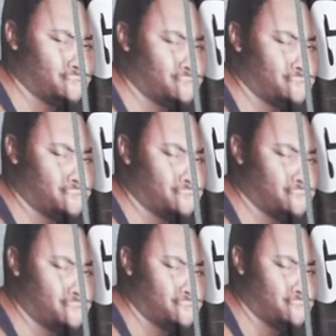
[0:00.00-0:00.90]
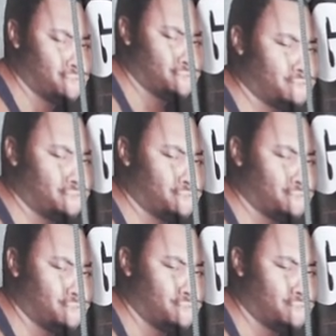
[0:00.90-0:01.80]

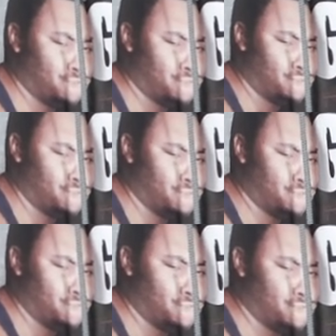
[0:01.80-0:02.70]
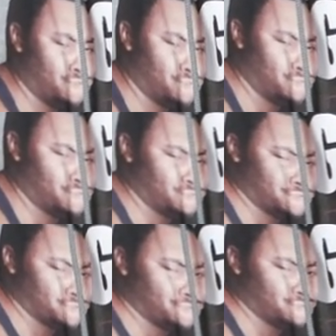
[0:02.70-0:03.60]

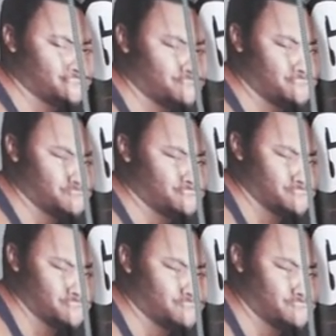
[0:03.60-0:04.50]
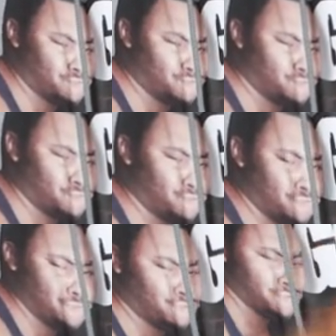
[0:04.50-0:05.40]

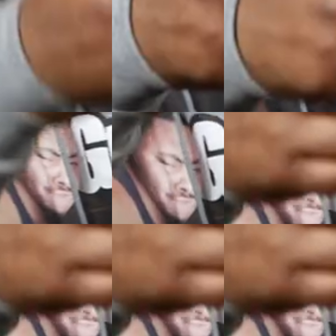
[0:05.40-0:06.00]
[no speech]